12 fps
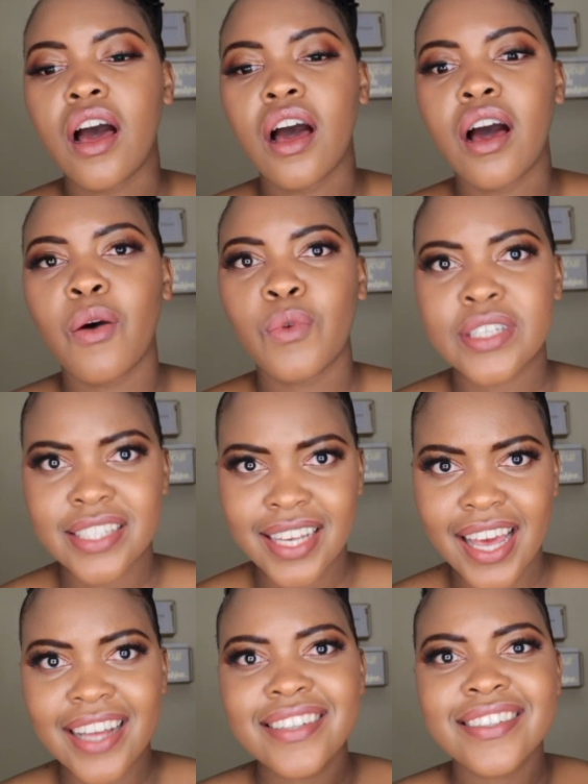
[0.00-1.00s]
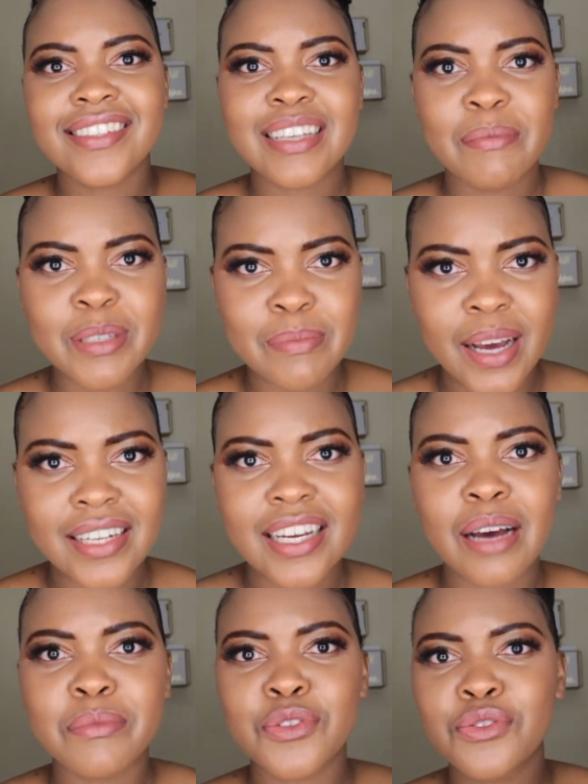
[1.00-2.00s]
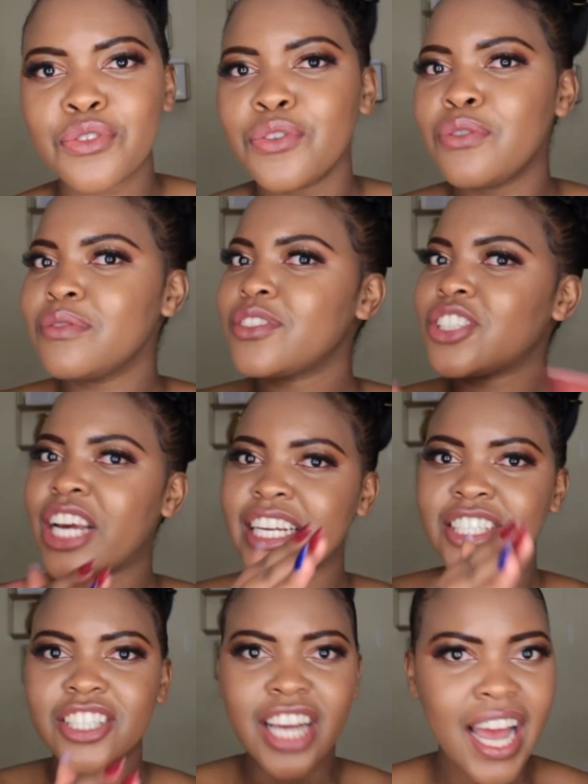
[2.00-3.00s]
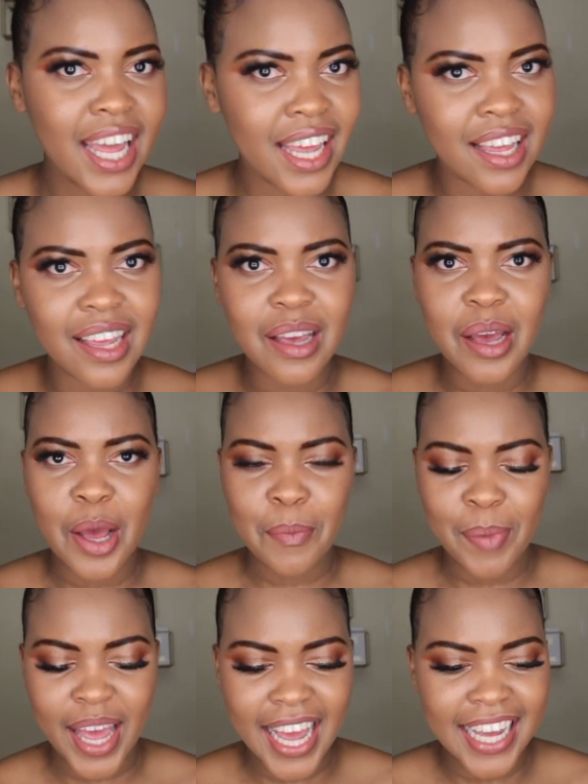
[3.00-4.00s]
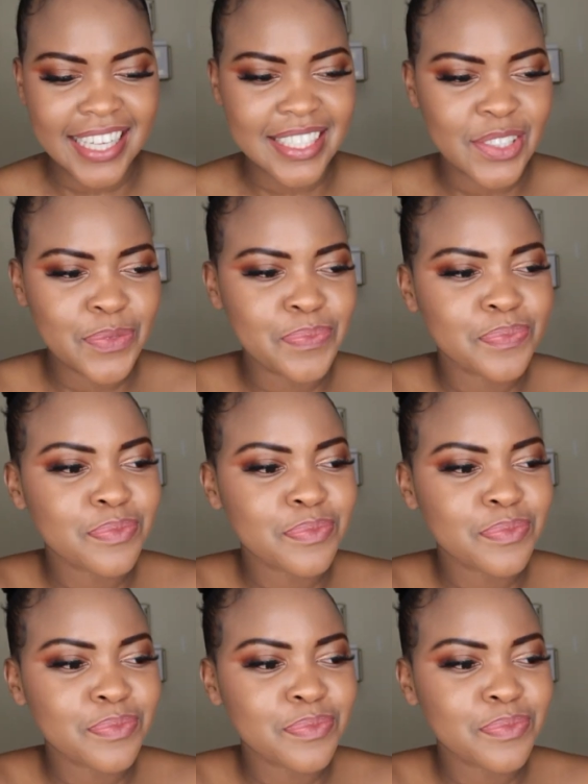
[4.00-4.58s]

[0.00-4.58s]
Uh, once again, Sam's man comes through, chang chang, pays.